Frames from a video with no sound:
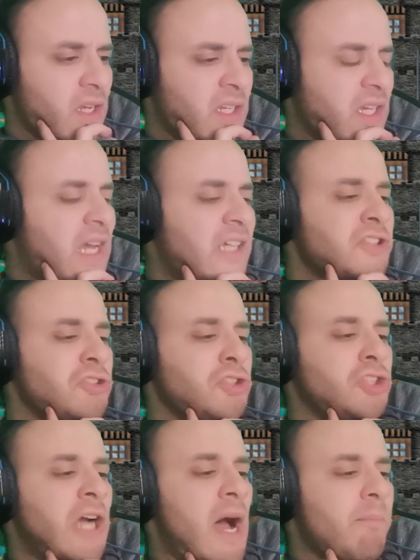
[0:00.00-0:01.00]
He
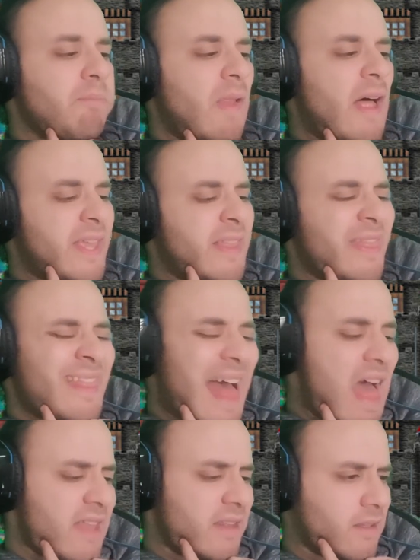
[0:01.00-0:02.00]
can jump like
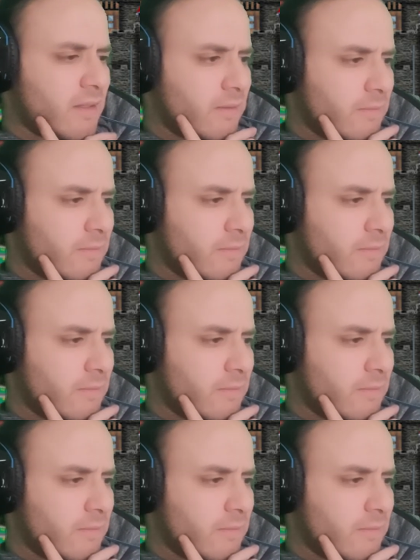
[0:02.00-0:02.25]
that.